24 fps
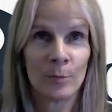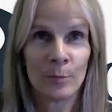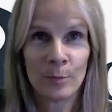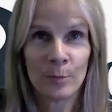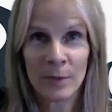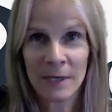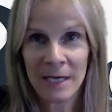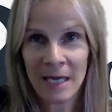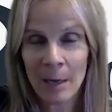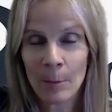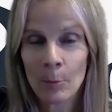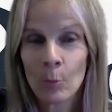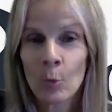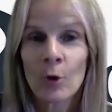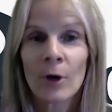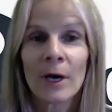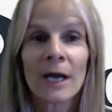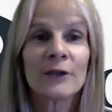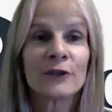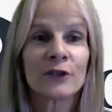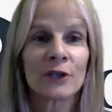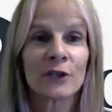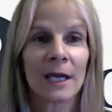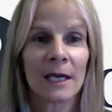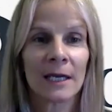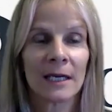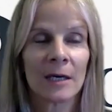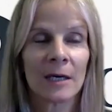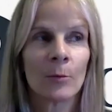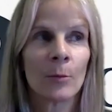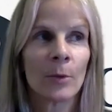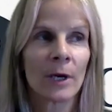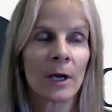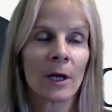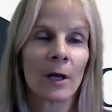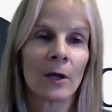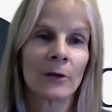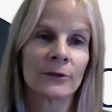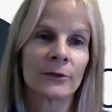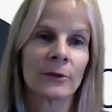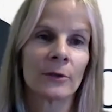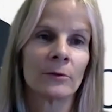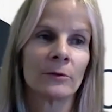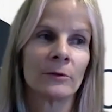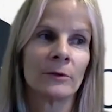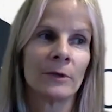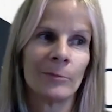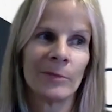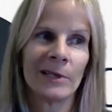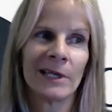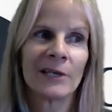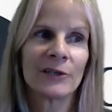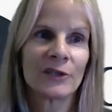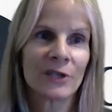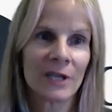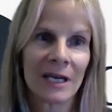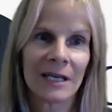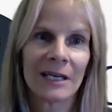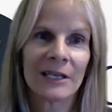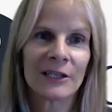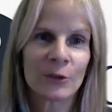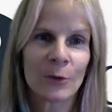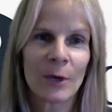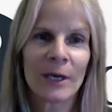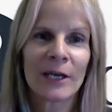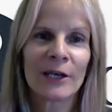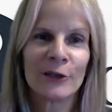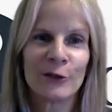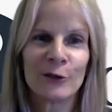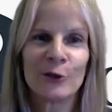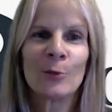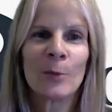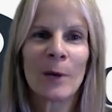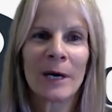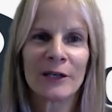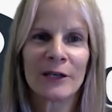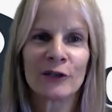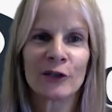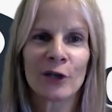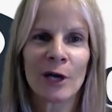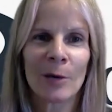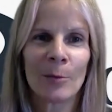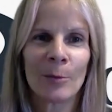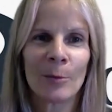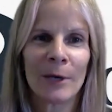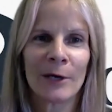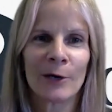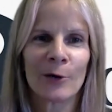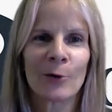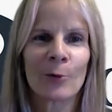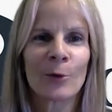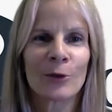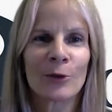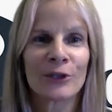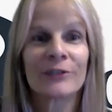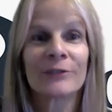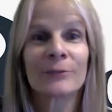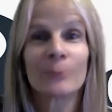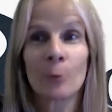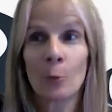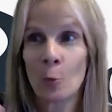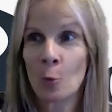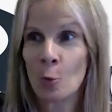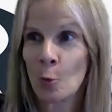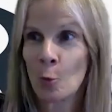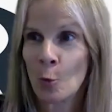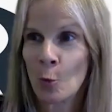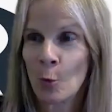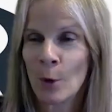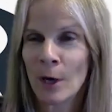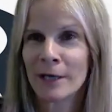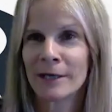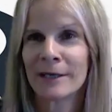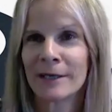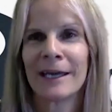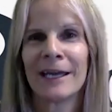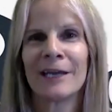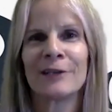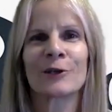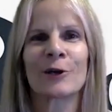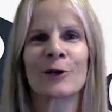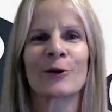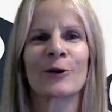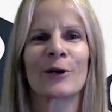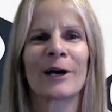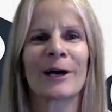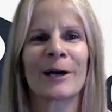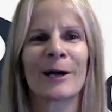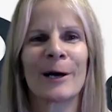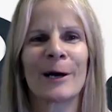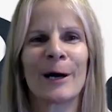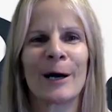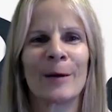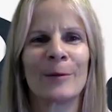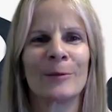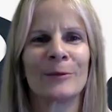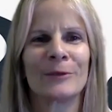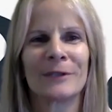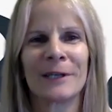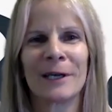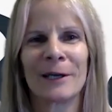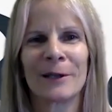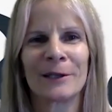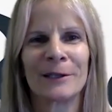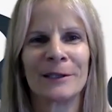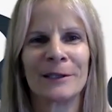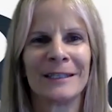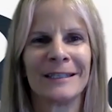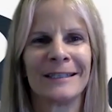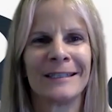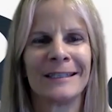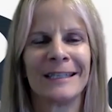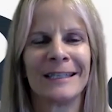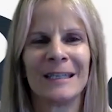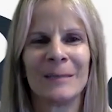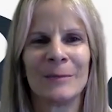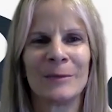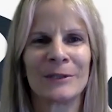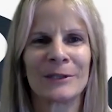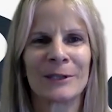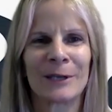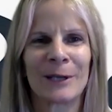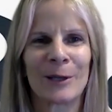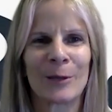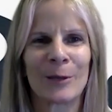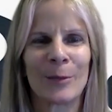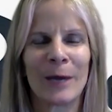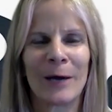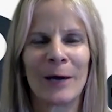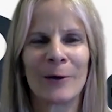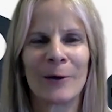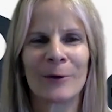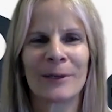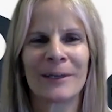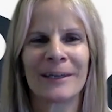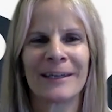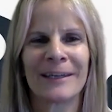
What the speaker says: become more educated, but also be educated so I can do my job better, which is what HR.com's L&D team is all about.